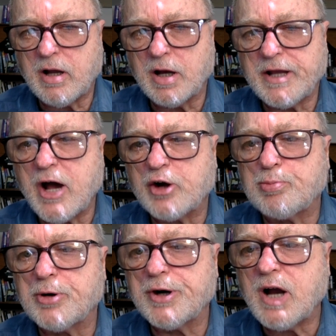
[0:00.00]
are
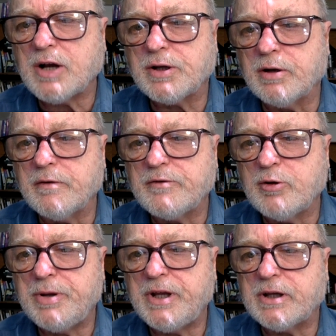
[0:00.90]
counterproductive to
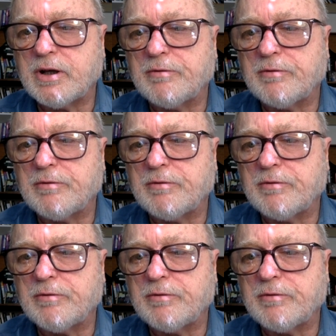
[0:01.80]
being